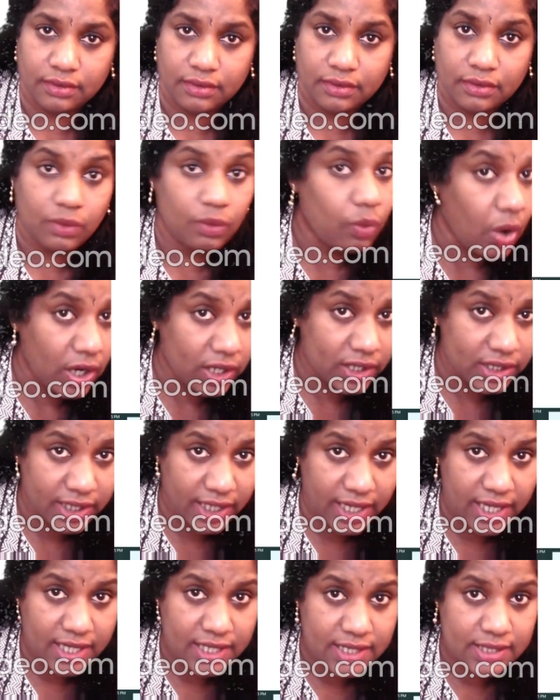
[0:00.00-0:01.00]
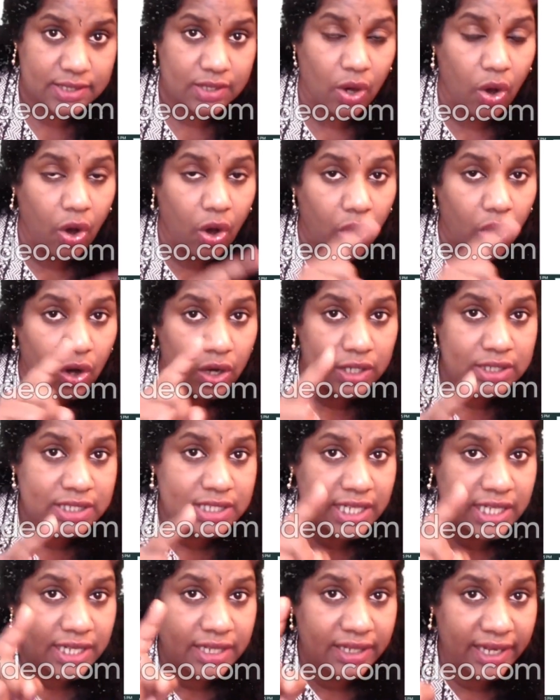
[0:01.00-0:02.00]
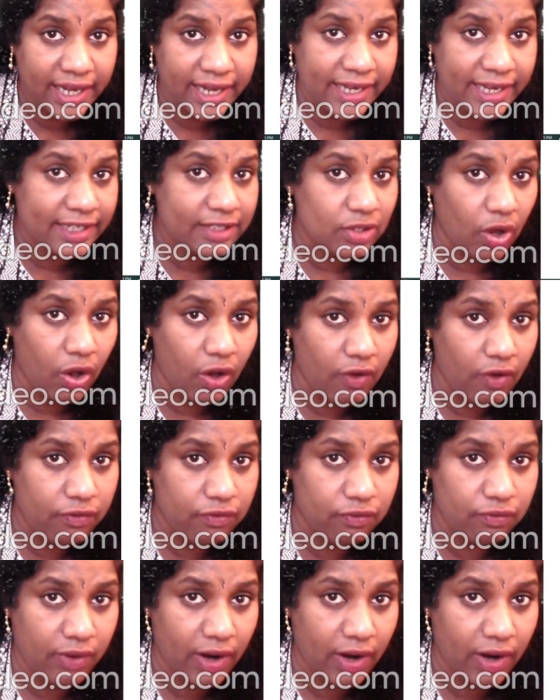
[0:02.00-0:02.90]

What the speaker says: What is alternate of 1?